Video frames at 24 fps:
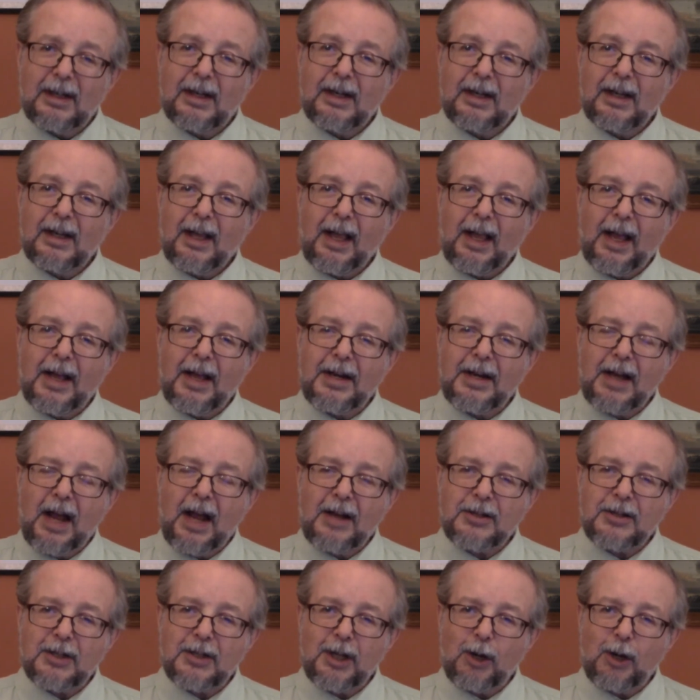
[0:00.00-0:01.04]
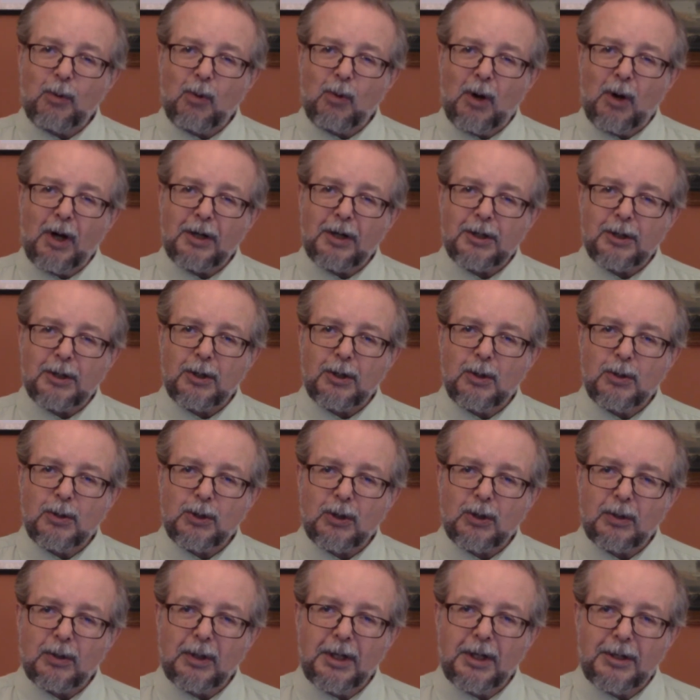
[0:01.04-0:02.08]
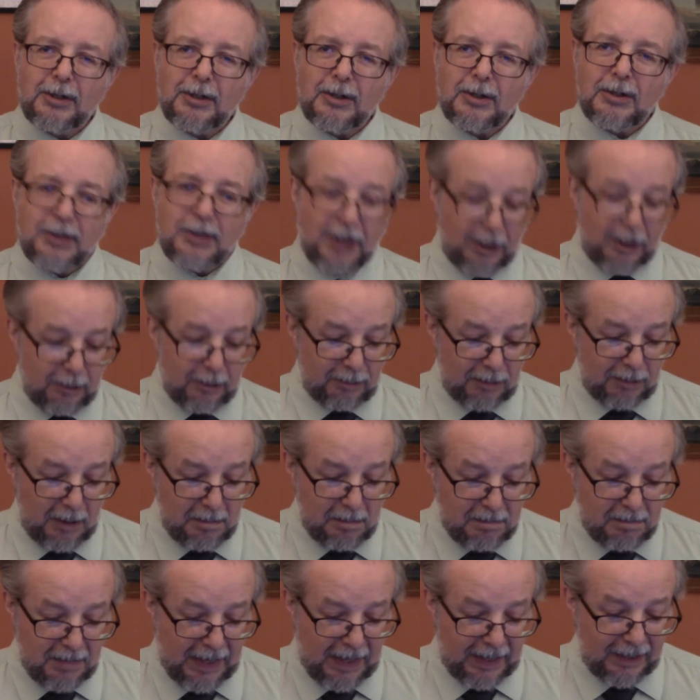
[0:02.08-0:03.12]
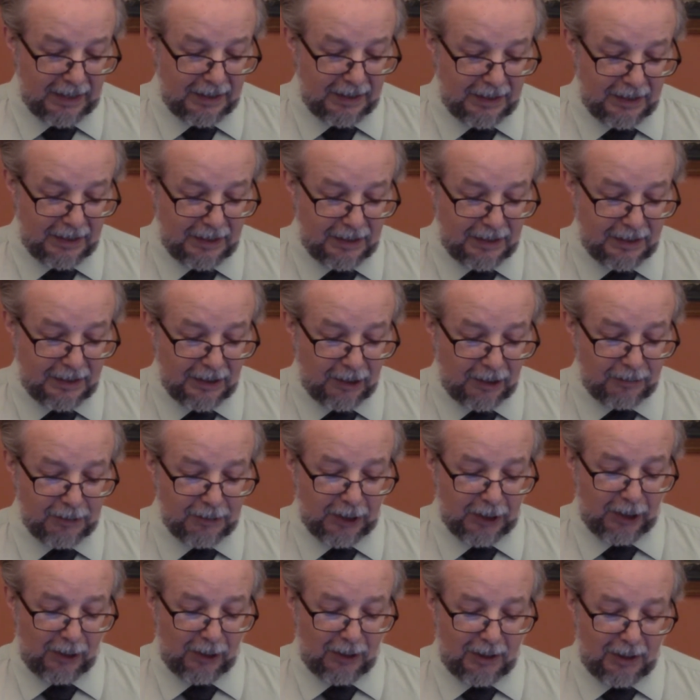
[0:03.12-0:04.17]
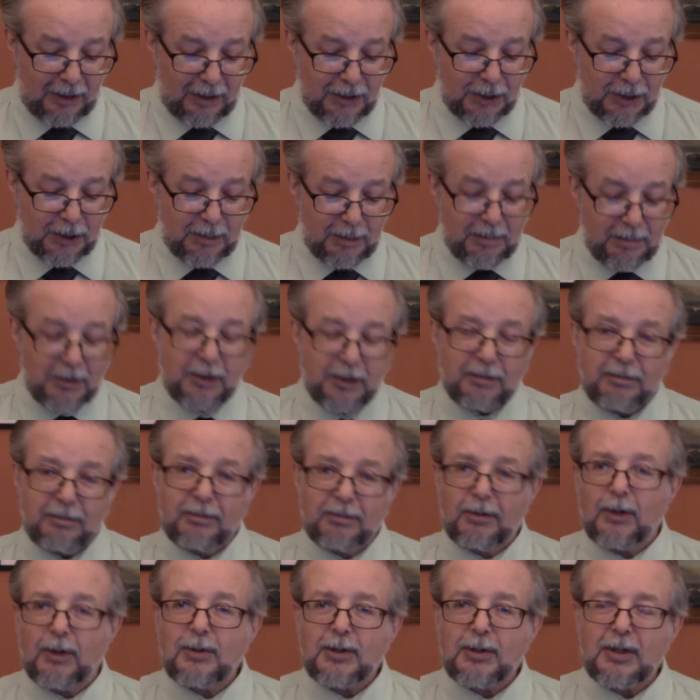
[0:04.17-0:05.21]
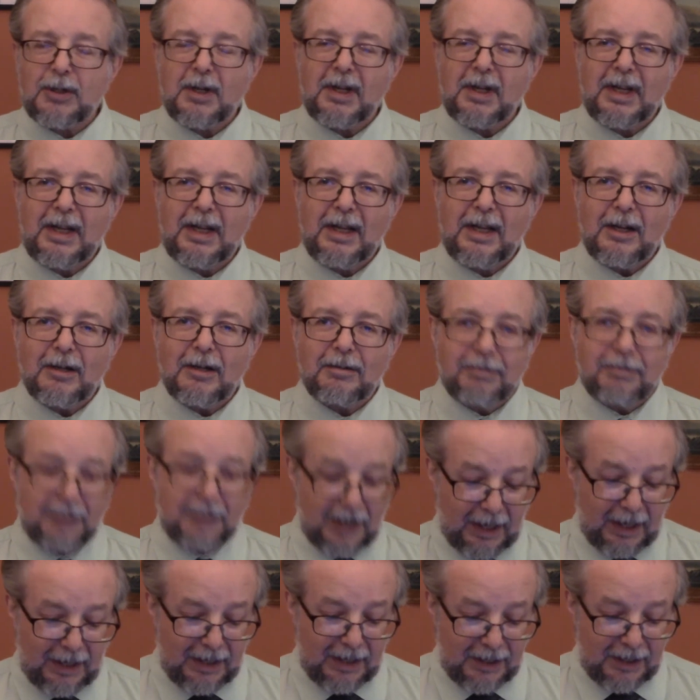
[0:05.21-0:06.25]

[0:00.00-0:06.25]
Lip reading: And as they watch those creatures, they are reminded of the awesome diversity of God's